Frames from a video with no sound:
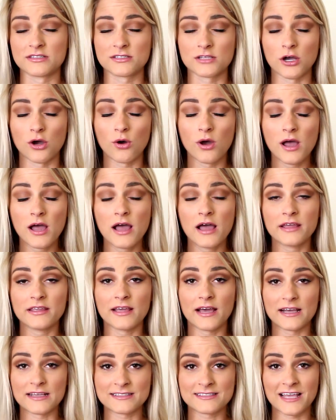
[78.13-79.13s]
So
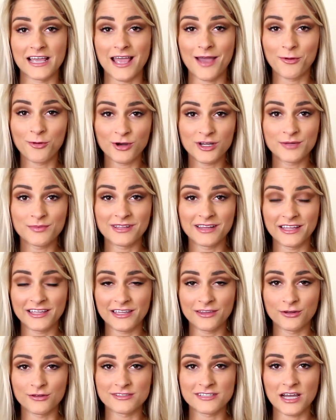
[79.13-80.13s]
yes, I am going to be
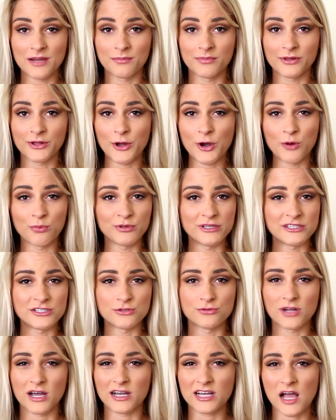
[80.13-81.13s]
linking those down below. Please
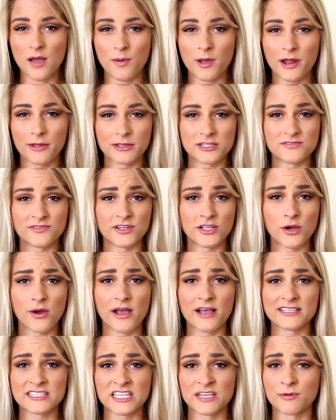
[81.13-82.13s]
do not comment on this video
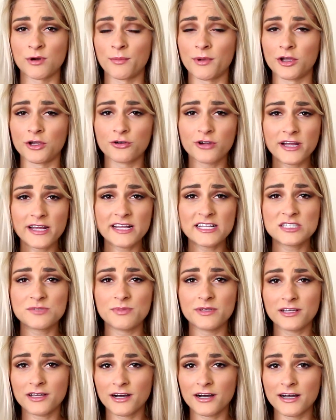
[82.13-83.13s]
asking about my grades
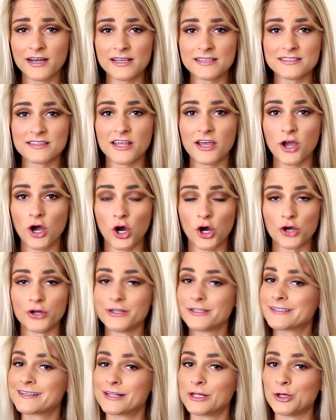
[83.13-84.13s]
because they are
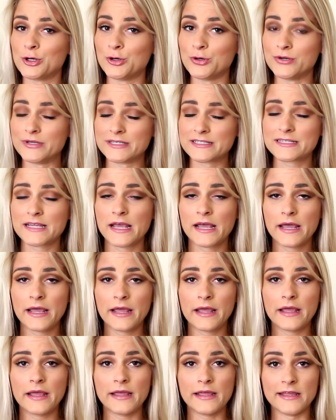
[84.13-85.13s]
disclosed
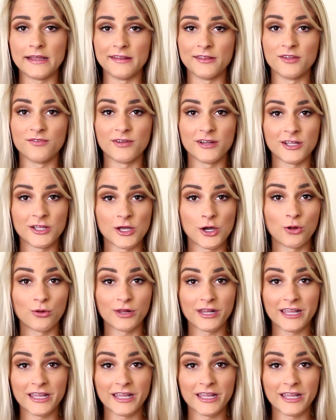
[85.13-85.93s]
in the video